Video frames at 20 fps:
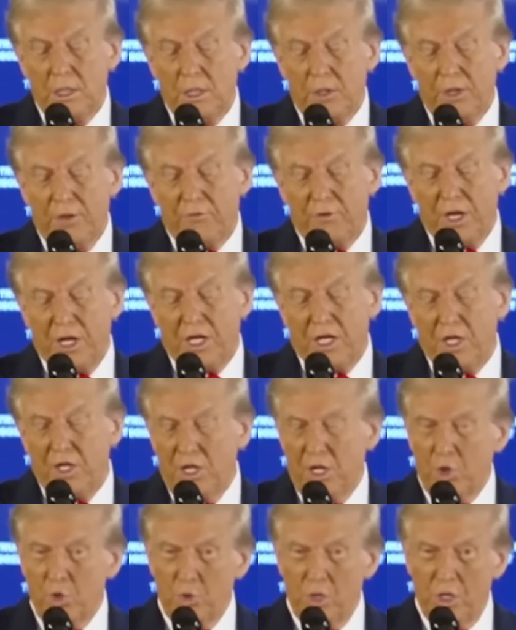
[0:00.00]
They've taken
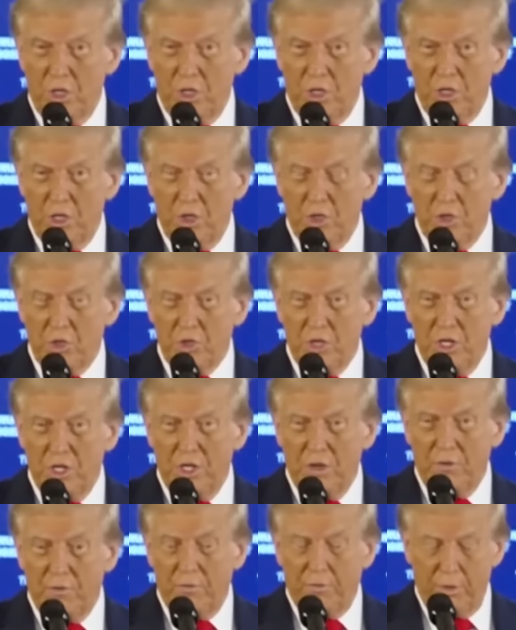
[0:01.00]
their drug dealers and
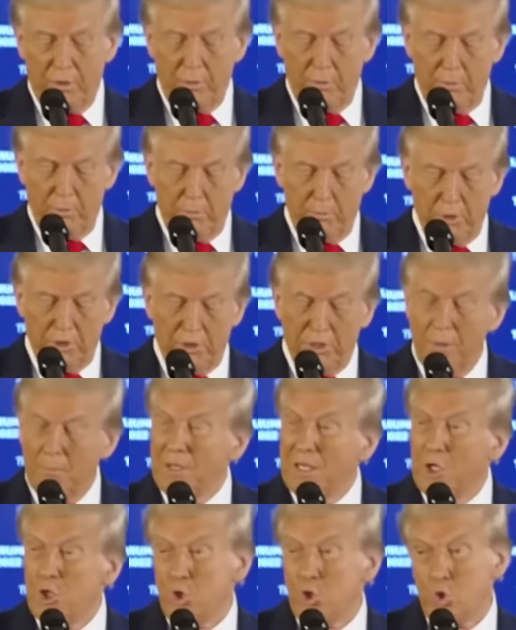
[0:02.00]
they've put them
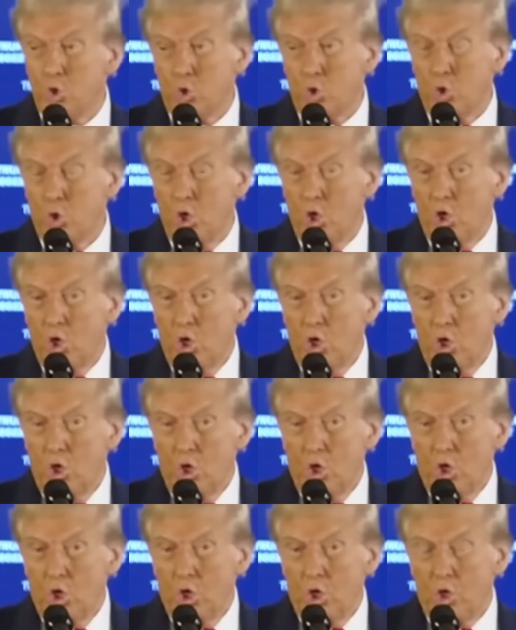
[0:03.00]
into
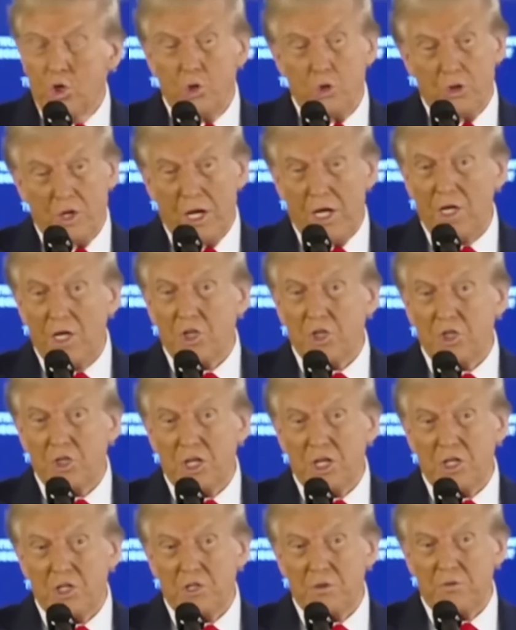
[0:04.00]
the United
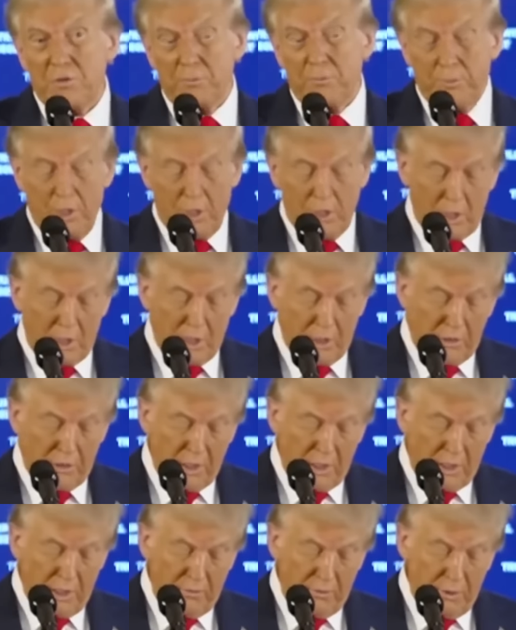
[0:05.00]
States of America.
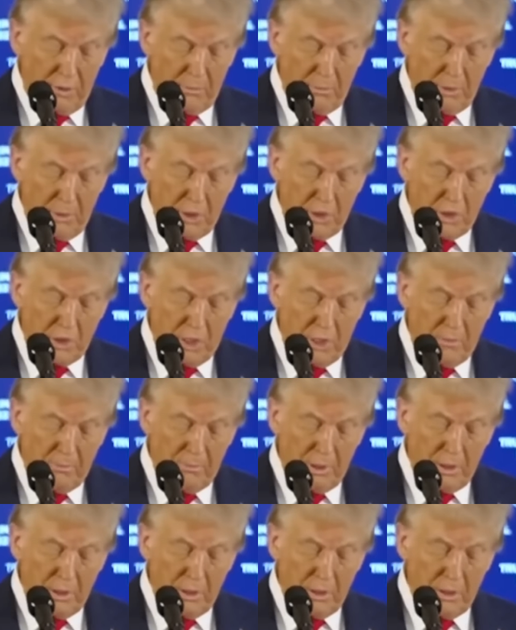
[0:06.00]
Thank you very much,
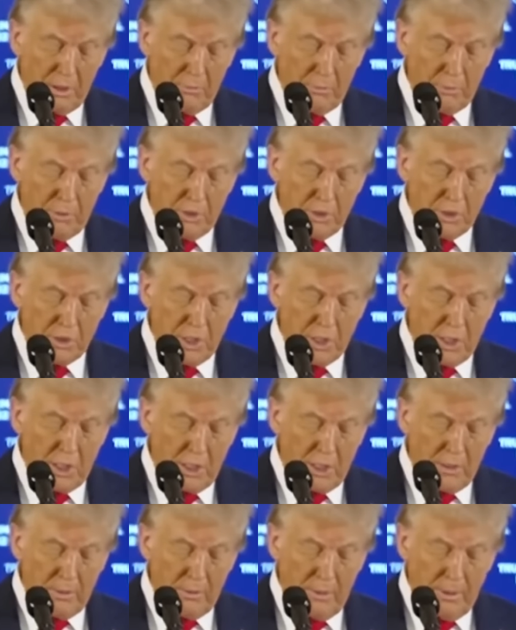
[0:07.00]
Kamala. I appreciate
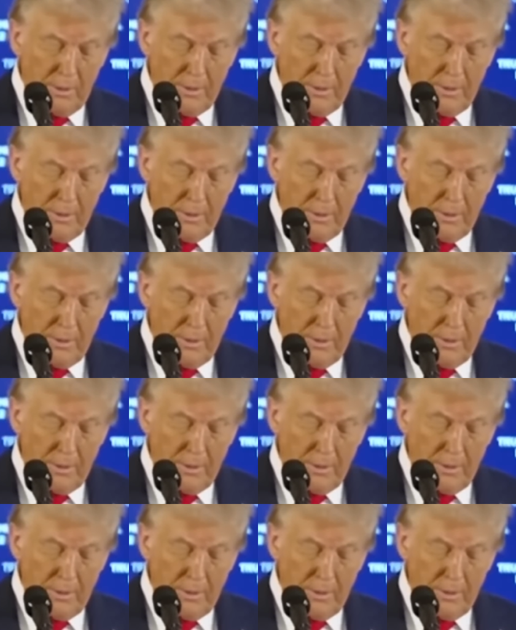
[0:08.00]
it.